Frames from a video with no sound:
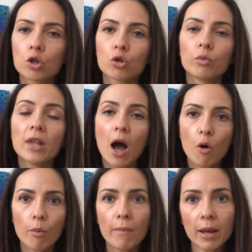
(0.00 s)
So
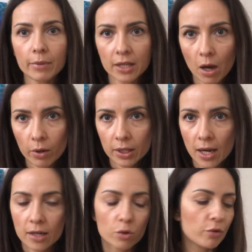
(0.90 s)
now, maybe
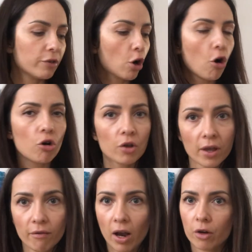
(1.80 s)
nowadays, with the
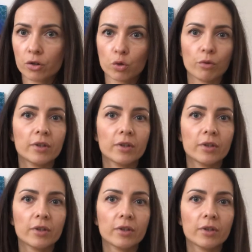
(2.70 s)
coronavirus,